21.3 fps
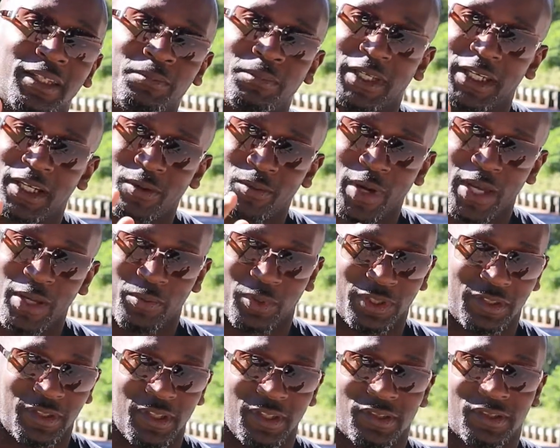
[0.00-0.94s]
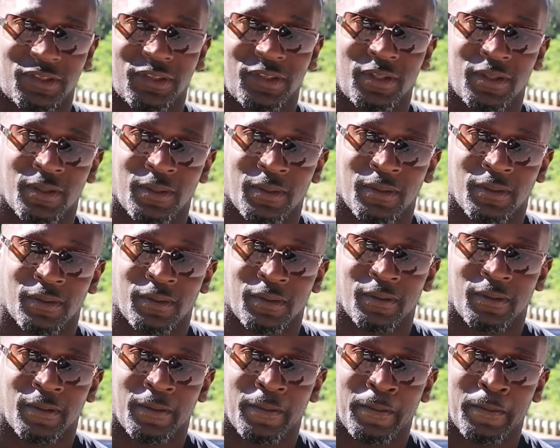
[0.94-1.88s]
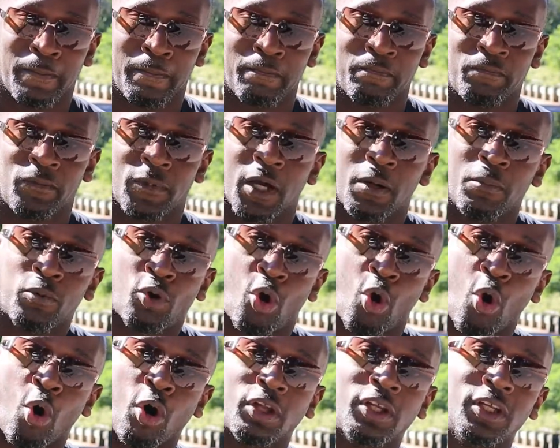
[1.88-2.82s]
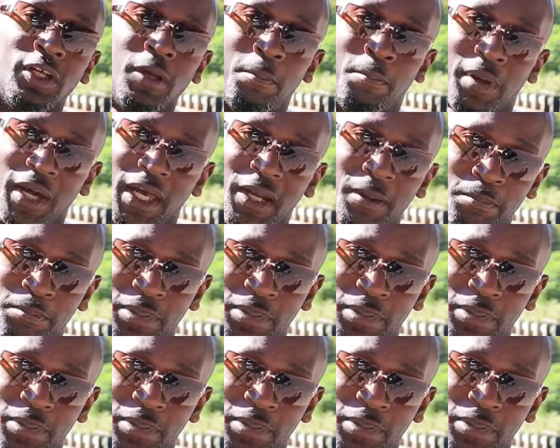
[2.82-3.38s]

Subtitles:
them get away with this. I'm calling the Better